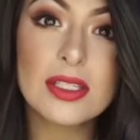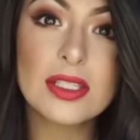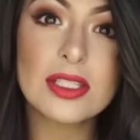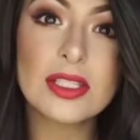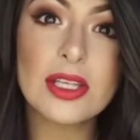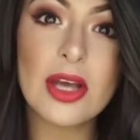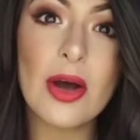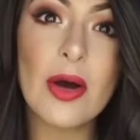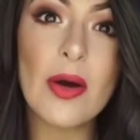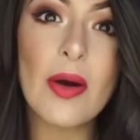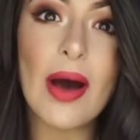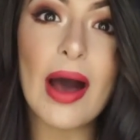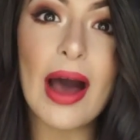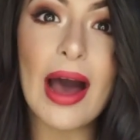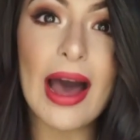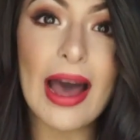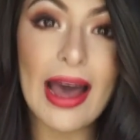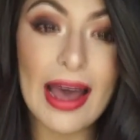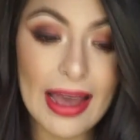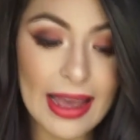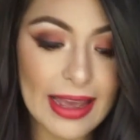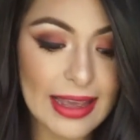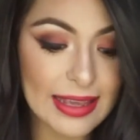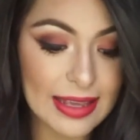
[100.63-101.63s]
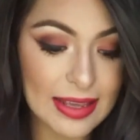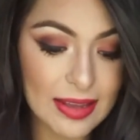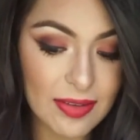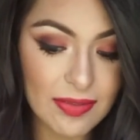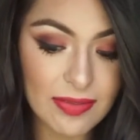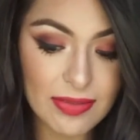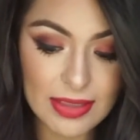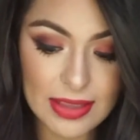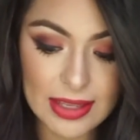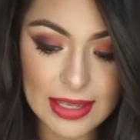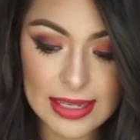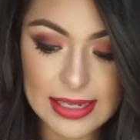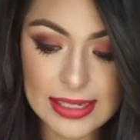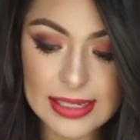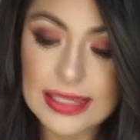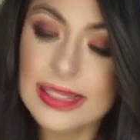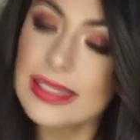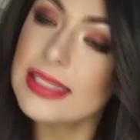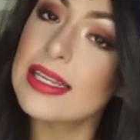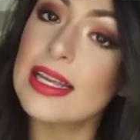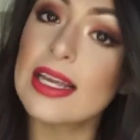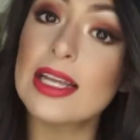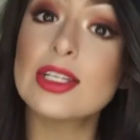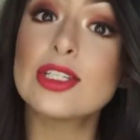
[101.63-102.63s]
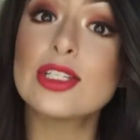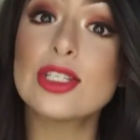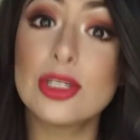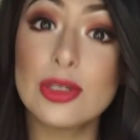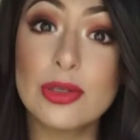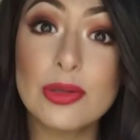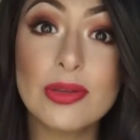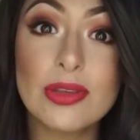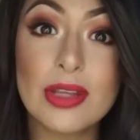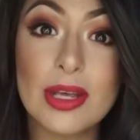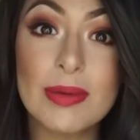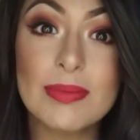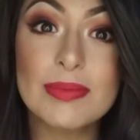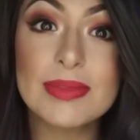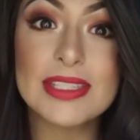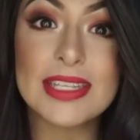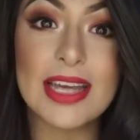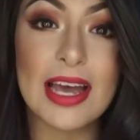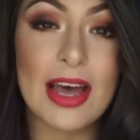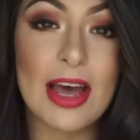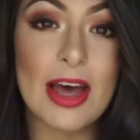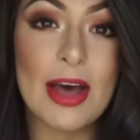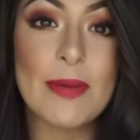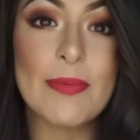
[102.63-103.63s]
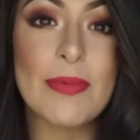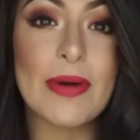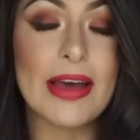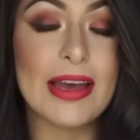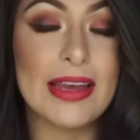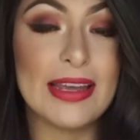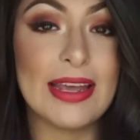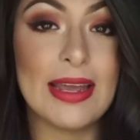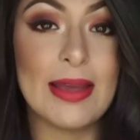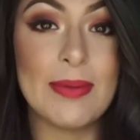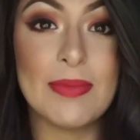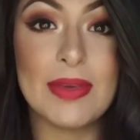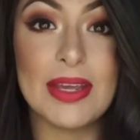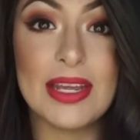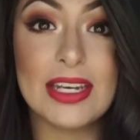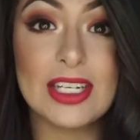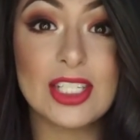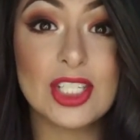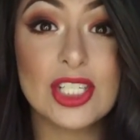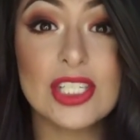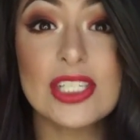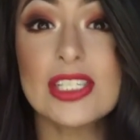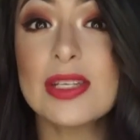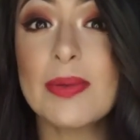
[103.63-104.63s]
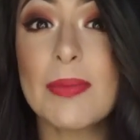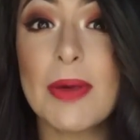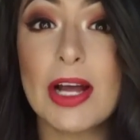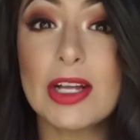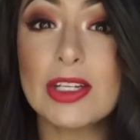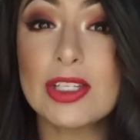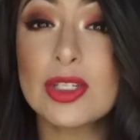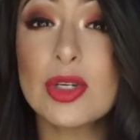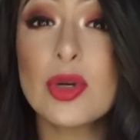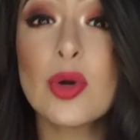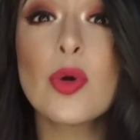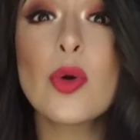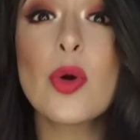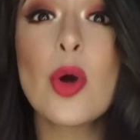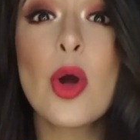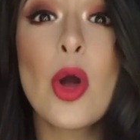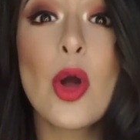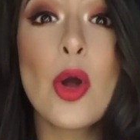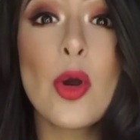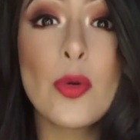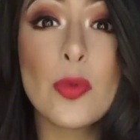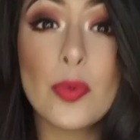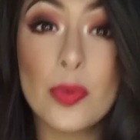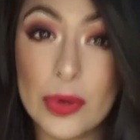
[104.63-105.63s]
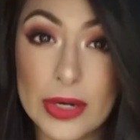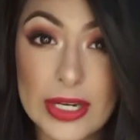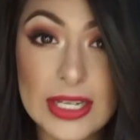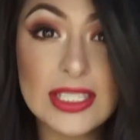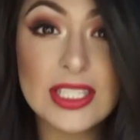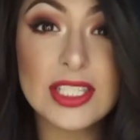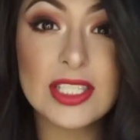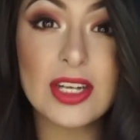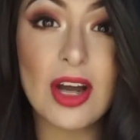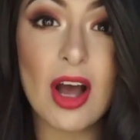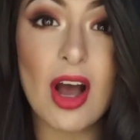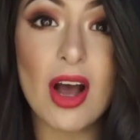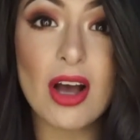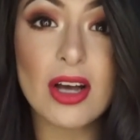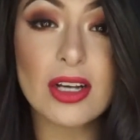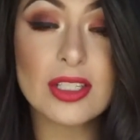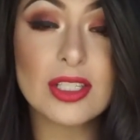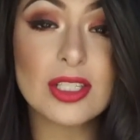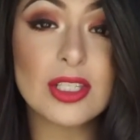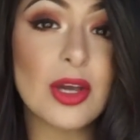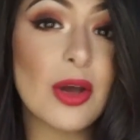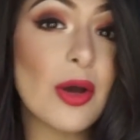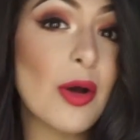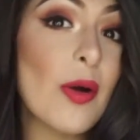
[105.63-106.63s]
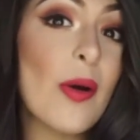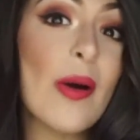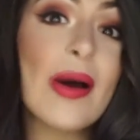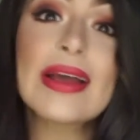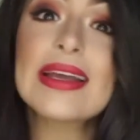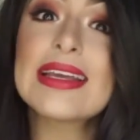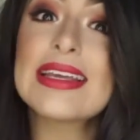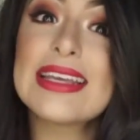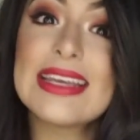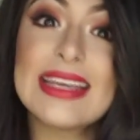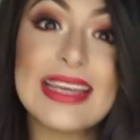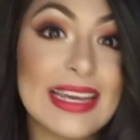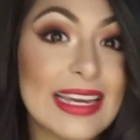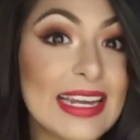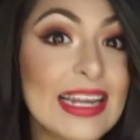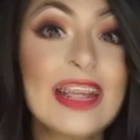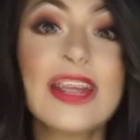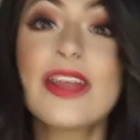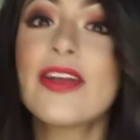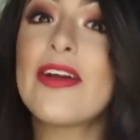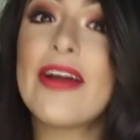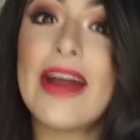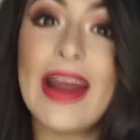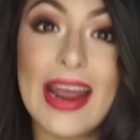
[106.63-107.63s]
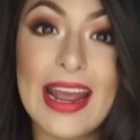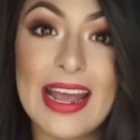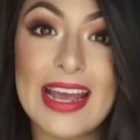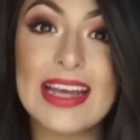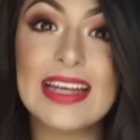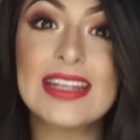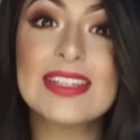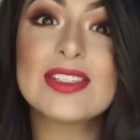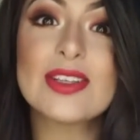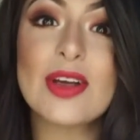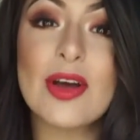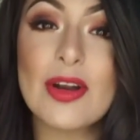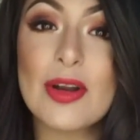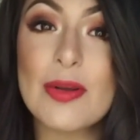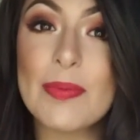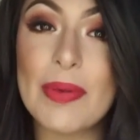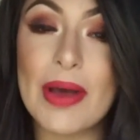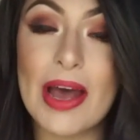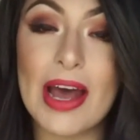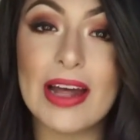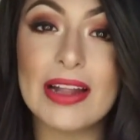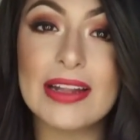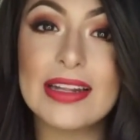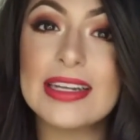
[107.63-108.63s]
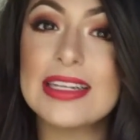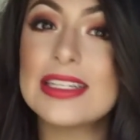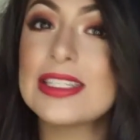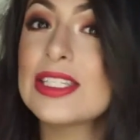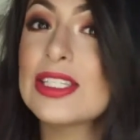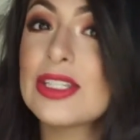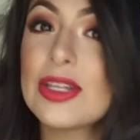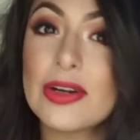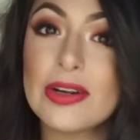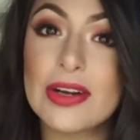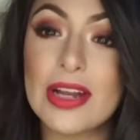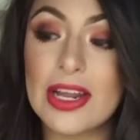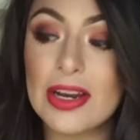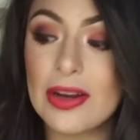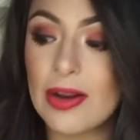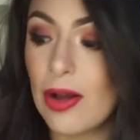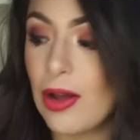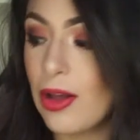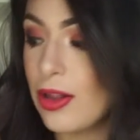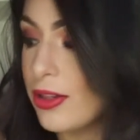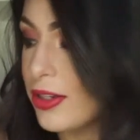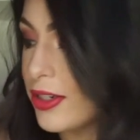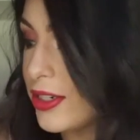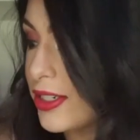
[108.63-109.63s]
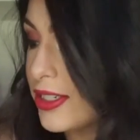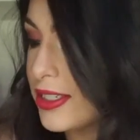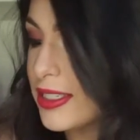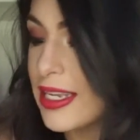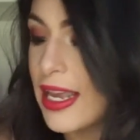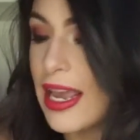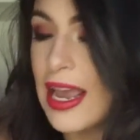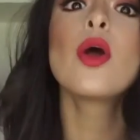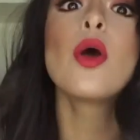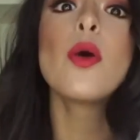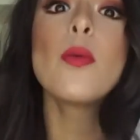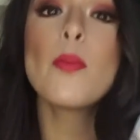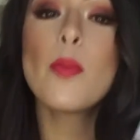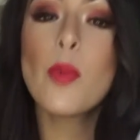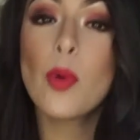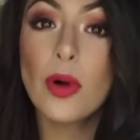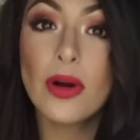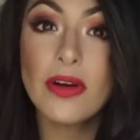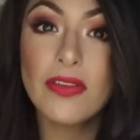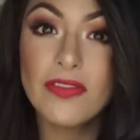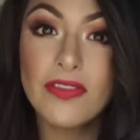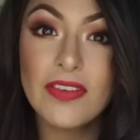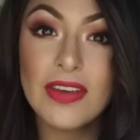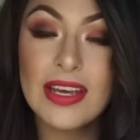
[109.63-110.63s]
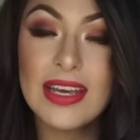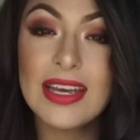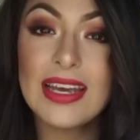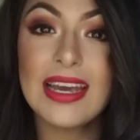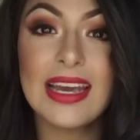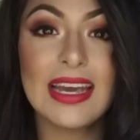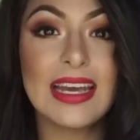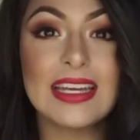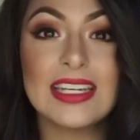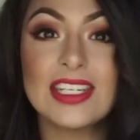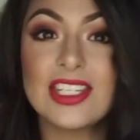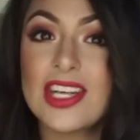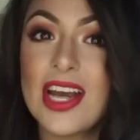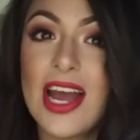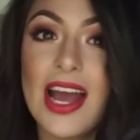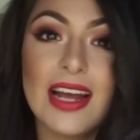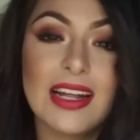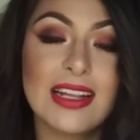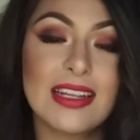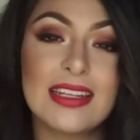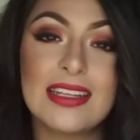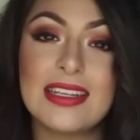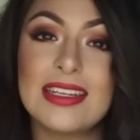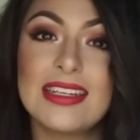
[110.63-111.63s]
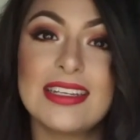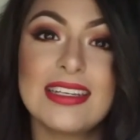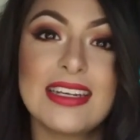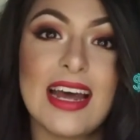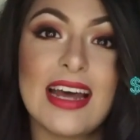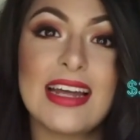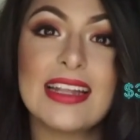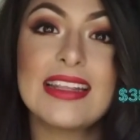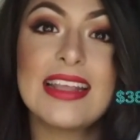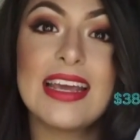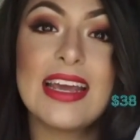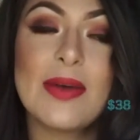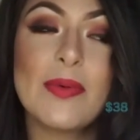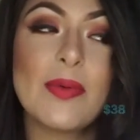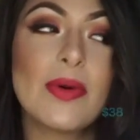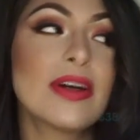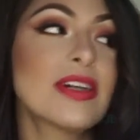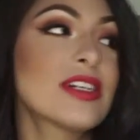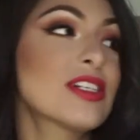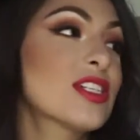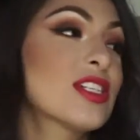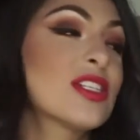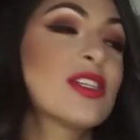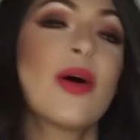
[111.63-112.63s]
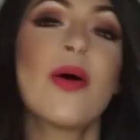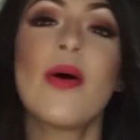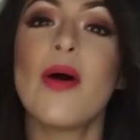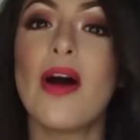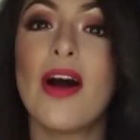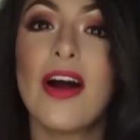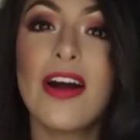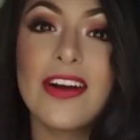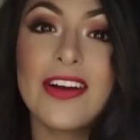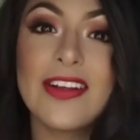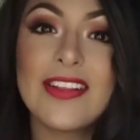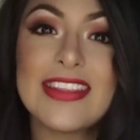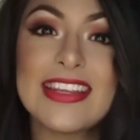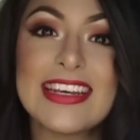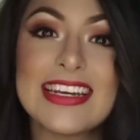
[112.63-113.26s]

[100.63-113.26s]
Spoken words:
So I give this 2 thumbs up. I mean, she's about to restock, so get your hands on a palette. It's $38. Morphe and Jaclyn, they worked so hard on